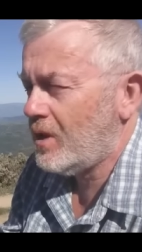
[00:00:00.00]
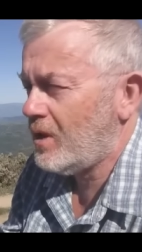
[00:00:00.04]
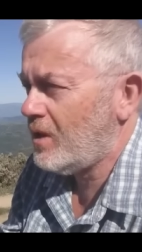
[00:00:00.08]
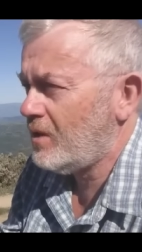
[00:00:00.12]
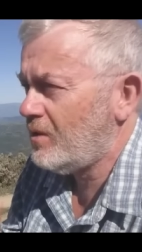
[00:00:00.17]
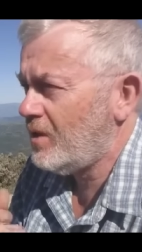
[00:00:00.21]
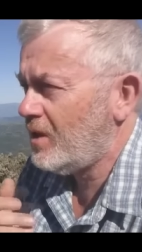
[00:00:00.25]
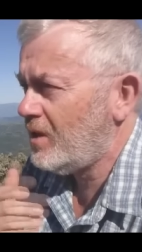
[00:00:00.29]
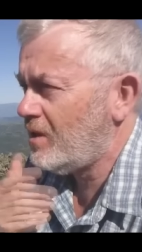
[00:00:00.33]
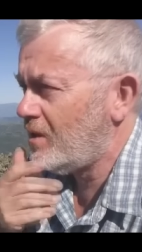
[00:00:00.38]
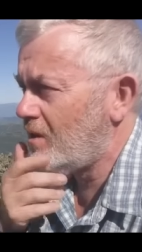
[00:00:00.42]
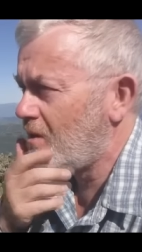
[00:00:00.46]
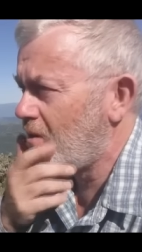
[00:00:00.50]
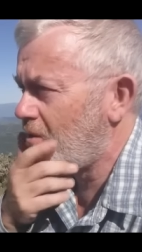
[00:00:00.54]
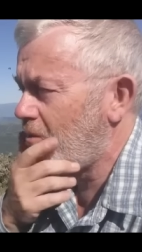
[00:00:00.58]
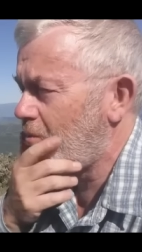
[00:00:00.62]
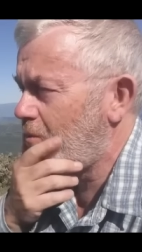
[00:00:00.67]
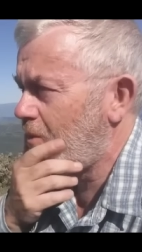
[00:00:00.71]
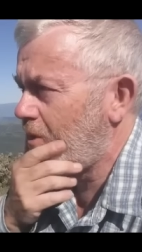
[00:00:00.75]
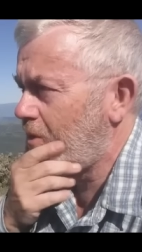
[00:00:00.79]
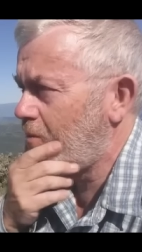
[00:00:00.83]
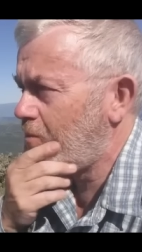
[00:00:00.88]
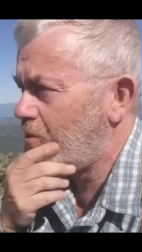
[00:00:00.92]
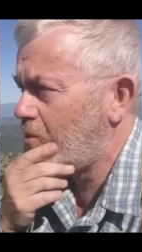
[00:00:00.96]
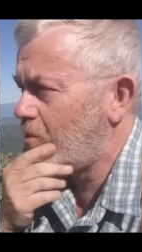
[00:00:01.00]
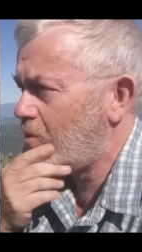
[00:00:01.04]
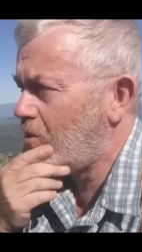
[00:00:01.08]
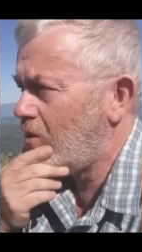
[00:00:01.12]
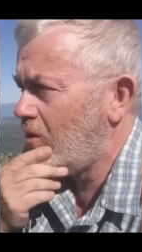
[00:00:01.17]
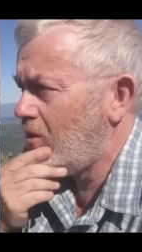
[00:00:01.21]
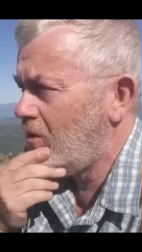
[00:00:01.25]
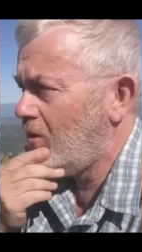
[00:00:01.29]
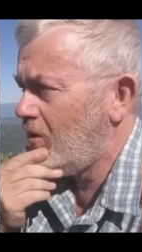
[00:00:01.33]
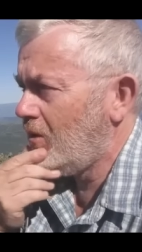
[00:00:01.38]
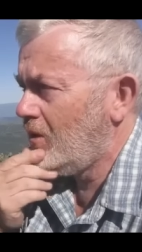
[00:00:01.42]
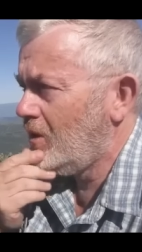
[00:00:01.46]
And I think a lot of people
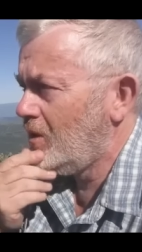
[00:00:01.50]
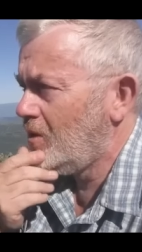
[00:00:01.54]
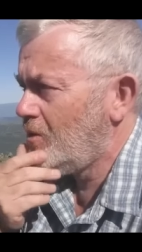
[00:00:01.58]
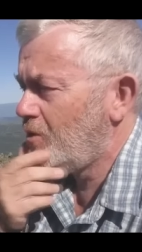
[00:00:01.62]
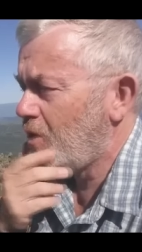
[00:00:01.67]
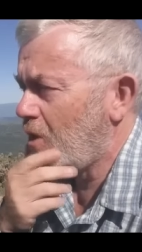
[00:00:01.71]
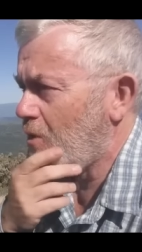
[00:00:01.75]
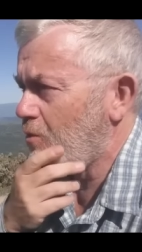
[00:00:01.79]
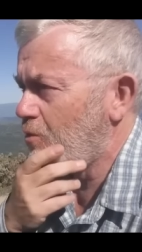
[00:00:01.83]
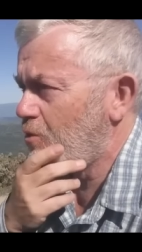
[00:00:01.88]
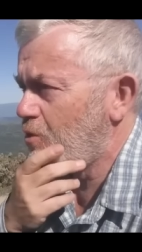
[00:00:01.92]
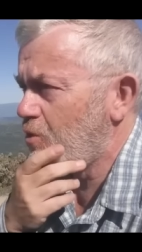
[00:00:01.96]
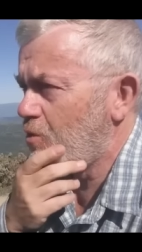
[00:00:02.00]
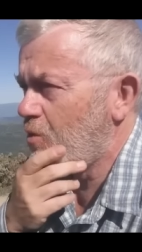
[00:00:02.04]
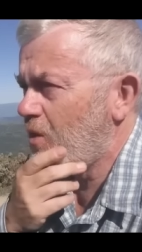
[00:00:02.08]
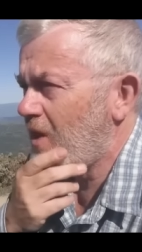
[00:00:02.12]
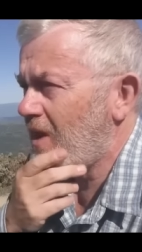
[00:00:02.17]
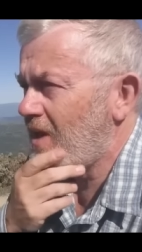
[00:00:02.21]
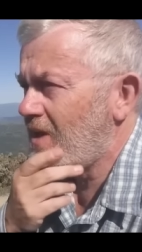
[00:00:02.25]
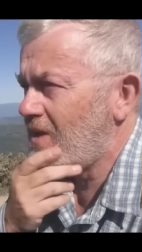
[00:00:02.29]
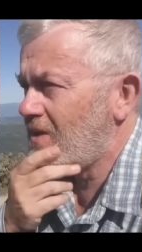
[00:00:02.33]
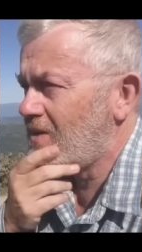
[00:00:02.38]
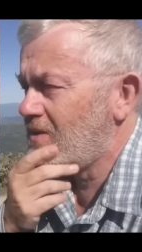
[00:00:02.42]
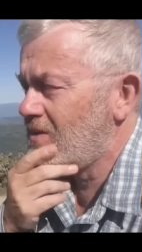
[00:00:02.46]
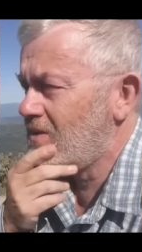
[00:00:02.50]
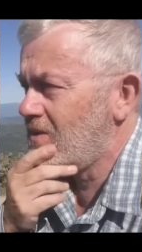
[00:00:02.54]
don't do that.